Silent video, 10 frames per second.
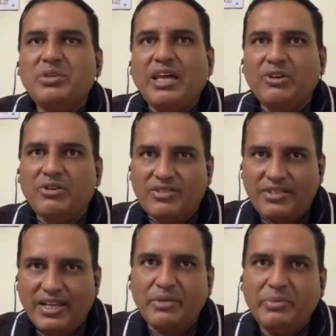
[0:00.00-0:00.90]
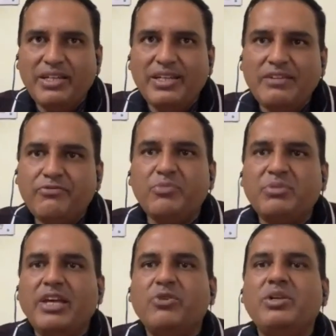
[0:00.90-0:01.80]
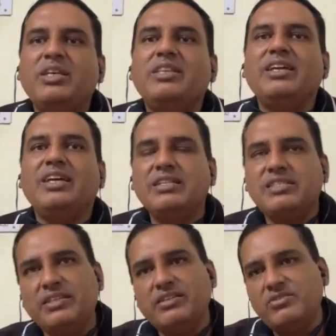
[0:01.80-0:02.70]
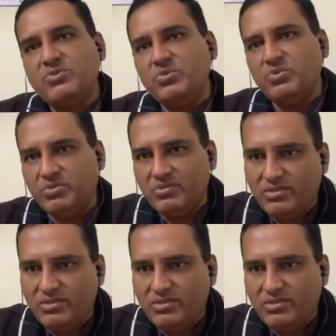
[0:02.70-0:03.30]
I got recommended, and from there only they had sent us to